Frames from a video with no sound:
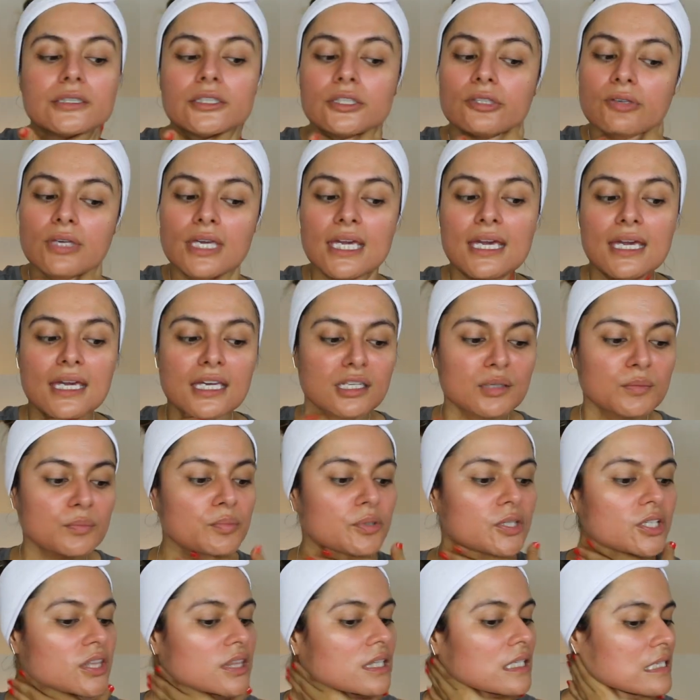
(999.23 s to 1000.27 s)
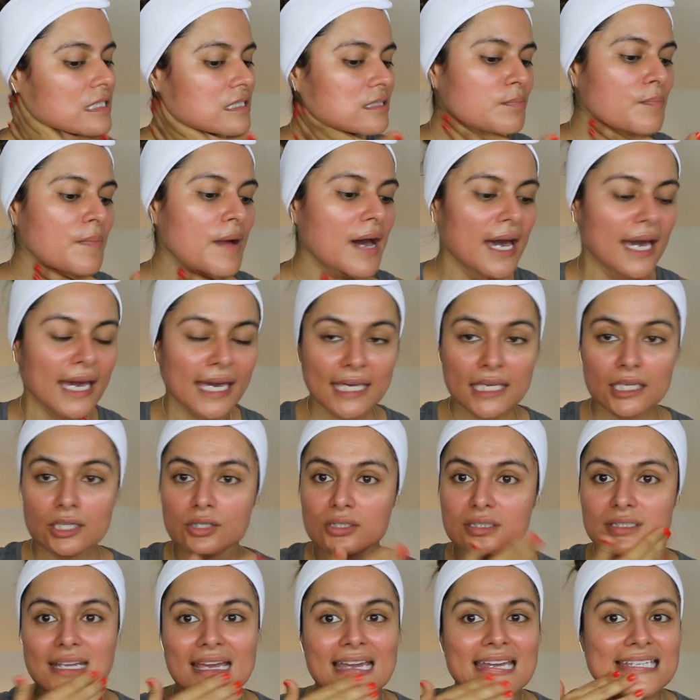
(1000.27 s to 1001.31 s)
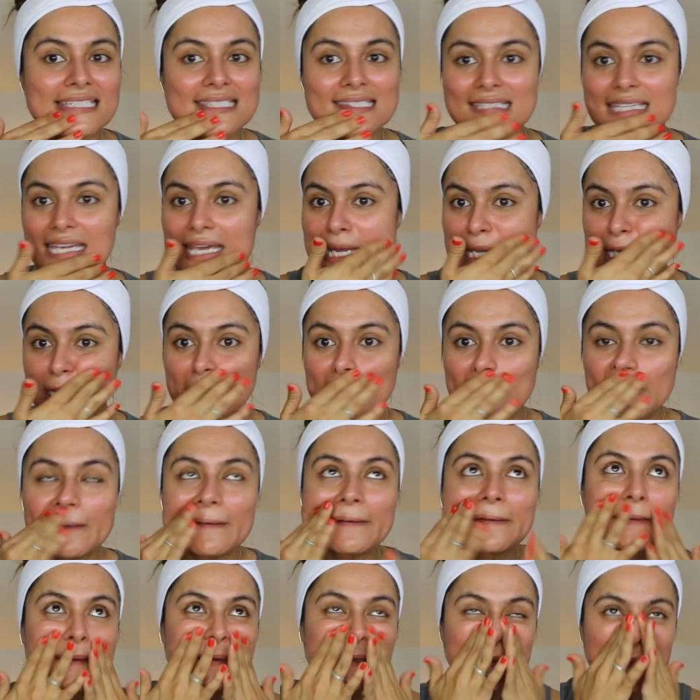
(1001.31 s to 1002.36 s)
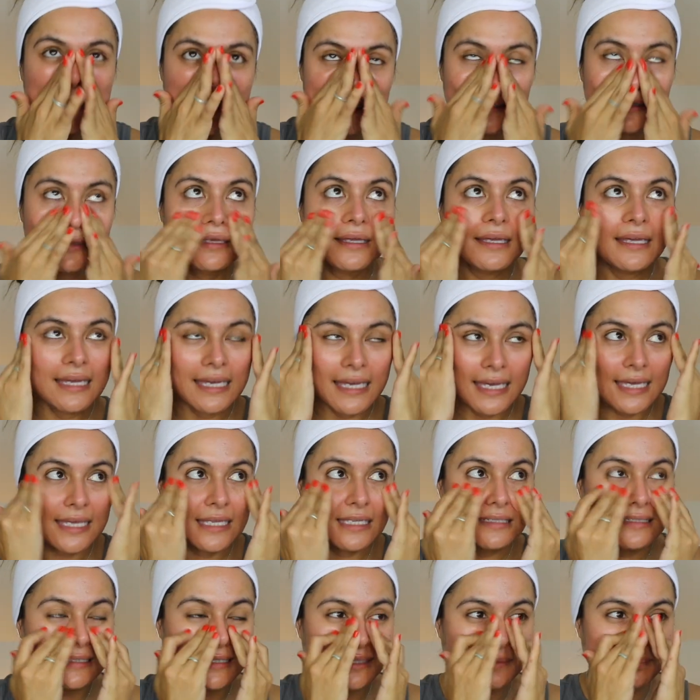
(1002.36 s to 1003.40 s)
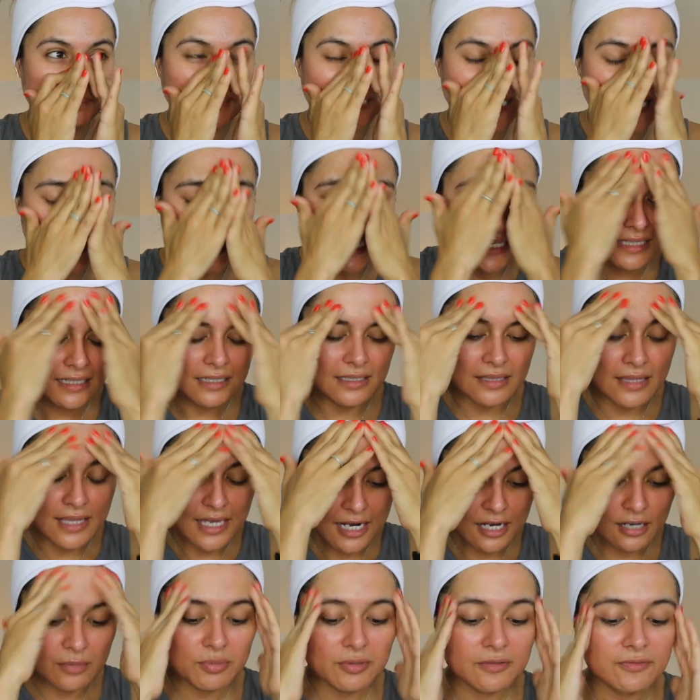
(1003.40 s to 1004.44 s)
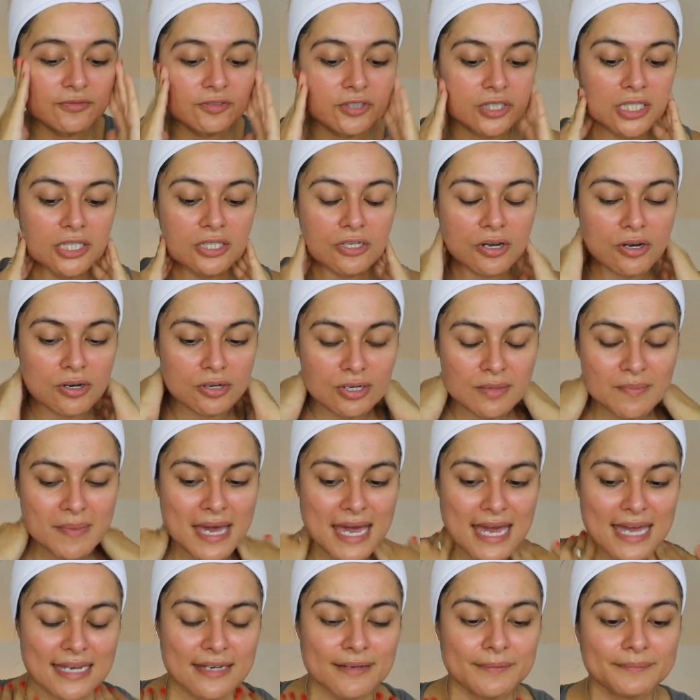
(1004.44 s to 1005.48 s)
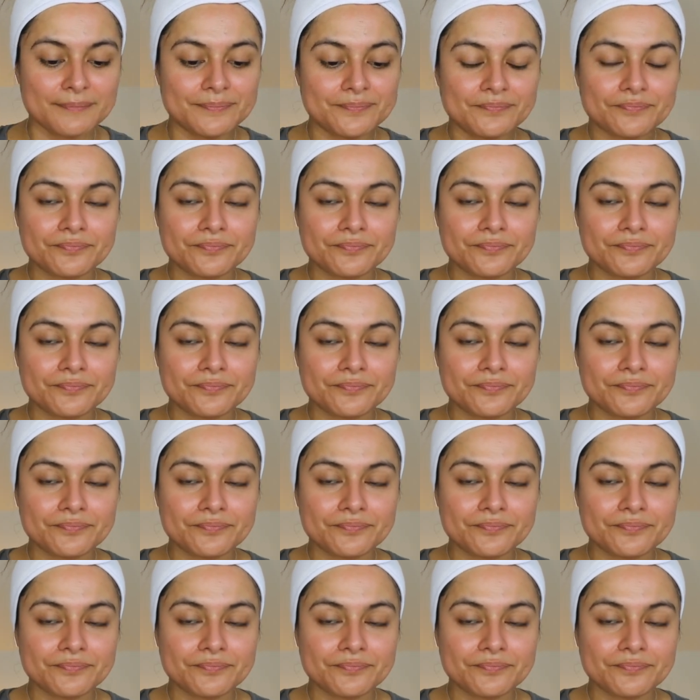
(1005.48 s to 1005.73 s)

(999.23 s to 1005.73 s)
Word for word: You can put this by your nightstand and apply it there before you go to bed.